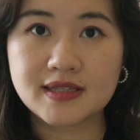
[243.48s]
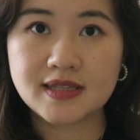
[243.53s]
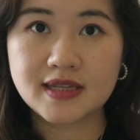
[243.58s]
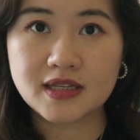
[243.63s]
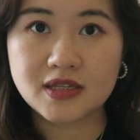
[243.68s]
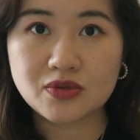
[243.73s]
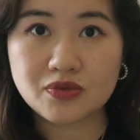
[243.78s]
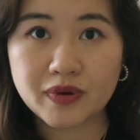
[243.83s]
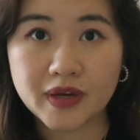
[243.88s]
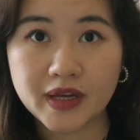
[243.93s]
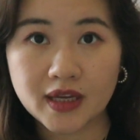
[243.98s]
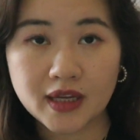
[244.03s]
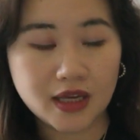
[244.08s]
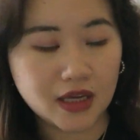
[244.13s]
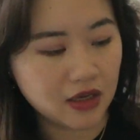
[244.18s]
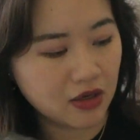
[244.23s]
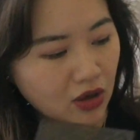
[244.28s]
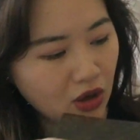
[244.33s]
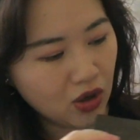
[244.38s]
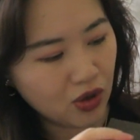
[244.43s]
six ring
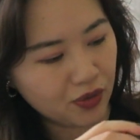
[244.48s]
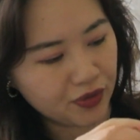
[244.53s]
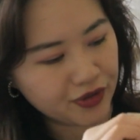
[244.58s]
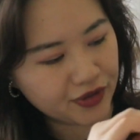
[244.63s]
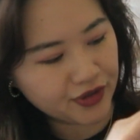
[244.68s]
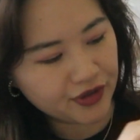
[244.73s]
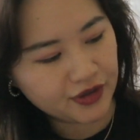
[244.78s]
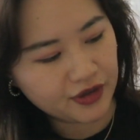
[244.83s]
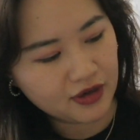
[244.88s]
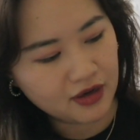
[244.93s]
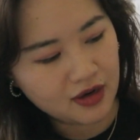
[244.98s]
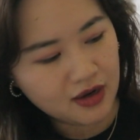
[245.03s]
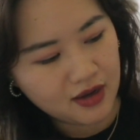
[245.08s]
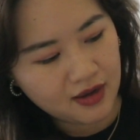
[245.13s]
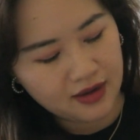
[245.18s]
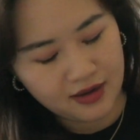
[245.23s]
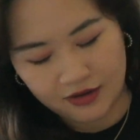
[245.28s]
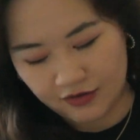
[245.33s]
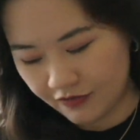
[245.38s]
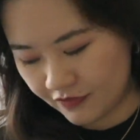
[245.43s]
key holder
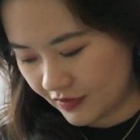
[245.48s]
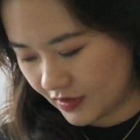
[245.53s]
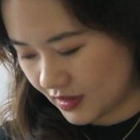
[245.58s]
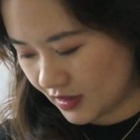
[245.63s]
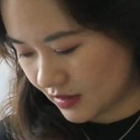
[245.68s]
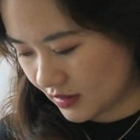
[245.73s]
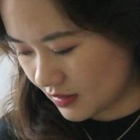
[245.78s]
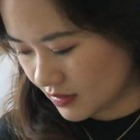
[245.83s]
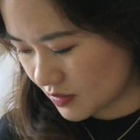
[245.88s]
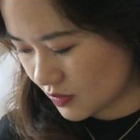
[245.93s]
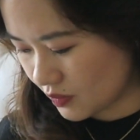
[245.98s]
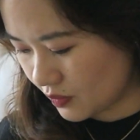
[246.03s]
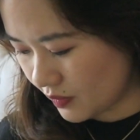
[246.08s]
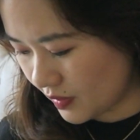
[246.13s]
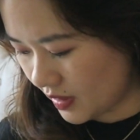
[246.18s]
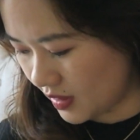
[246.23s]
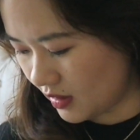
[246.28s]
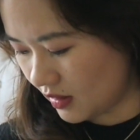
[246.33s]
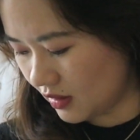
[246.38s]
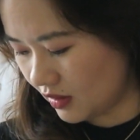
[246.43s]
it fit in as
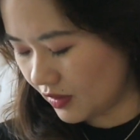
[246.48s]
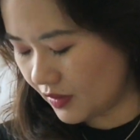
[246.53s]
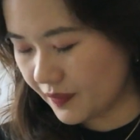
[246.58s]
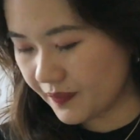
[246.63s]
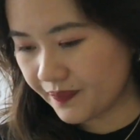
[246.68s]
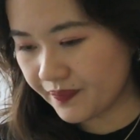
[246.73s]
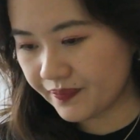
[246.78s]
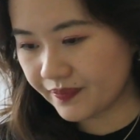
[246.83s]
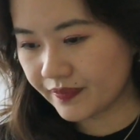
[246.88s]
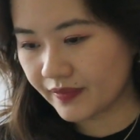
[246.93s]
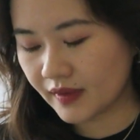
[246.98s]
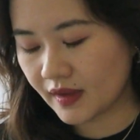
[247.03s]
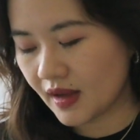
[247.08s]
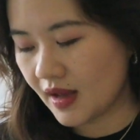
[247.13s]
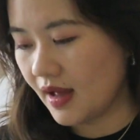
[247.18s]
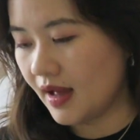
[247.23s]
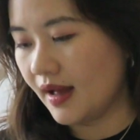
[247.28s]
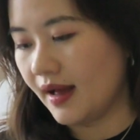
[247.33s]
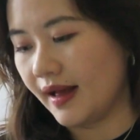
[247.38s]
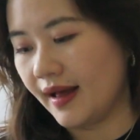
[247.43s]
well
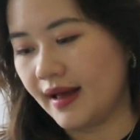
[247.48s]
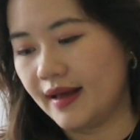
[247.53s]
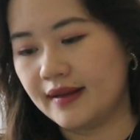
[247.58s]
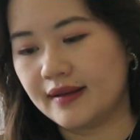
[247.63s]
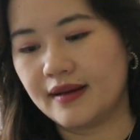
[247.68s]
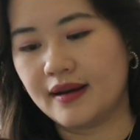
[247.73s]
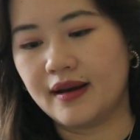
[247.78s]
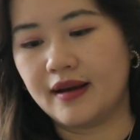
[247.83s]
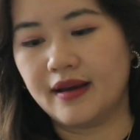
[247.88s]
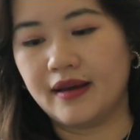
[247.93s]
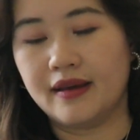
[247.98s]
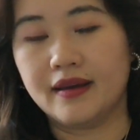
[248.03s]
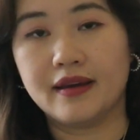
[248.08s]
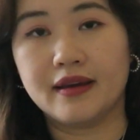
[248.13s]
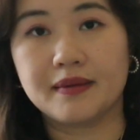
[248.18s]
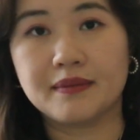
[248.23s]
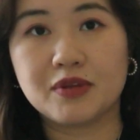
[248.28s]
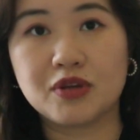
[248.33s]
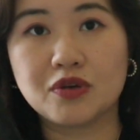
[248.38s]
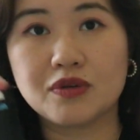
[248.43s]
and I
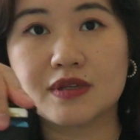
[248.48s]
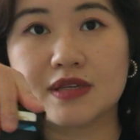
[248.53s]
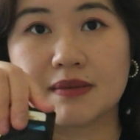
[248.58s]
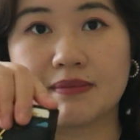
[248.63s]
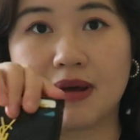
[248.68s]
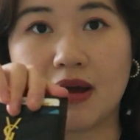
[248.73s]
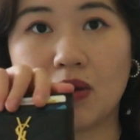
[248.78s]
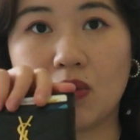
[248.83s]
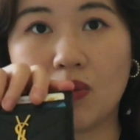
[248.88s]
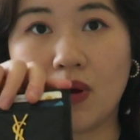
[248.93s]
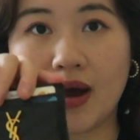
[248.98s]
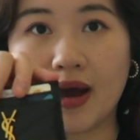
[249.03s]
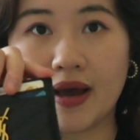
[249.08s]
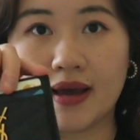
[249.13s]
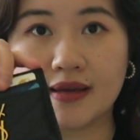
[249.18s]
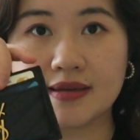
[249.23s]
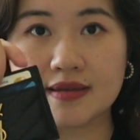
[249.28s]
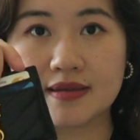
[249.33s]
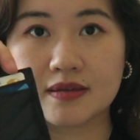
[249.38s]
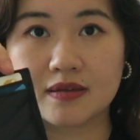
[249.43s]
am using my
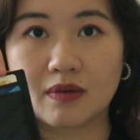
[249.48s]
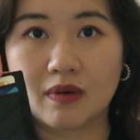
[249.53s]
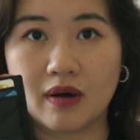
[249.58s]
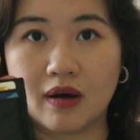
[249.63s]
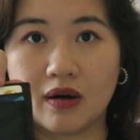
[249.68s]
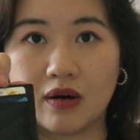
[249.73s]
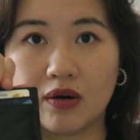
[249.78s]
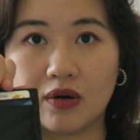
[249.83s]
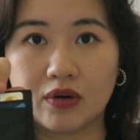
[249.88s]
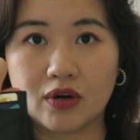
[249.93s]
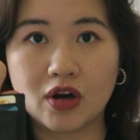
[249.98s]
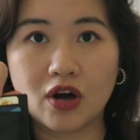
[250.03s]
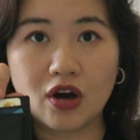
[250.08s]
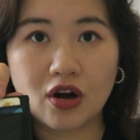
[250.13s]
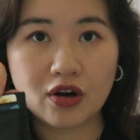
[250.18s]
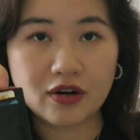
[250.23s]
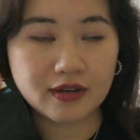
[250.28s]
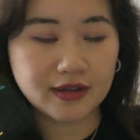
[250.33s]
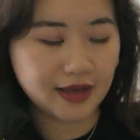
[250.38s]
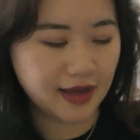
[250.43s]
YSL
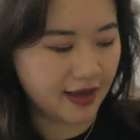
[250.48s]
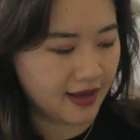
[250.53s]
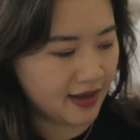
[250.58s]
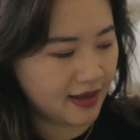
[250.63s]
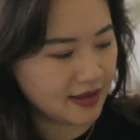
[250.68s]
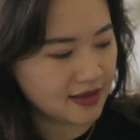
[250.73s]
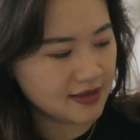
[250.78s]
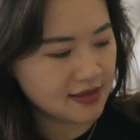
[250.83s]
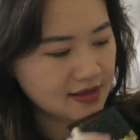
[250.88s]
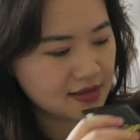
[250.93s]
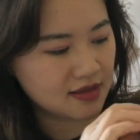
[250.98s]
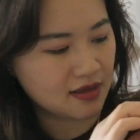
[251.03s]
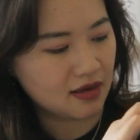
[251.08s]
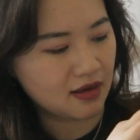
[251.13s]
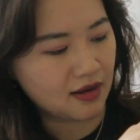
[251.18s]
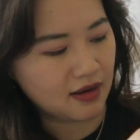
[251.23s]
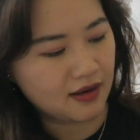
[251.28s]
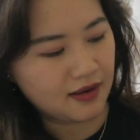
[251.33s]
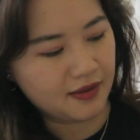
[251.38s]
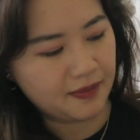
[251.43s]
card case
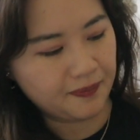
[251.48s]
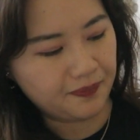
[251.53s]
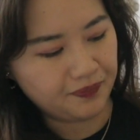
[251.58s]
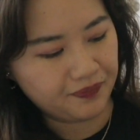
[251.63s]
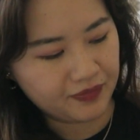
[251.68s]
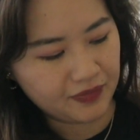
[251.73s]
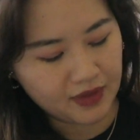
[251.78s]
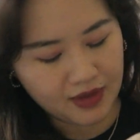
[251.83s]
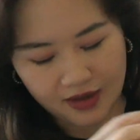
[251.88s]
um,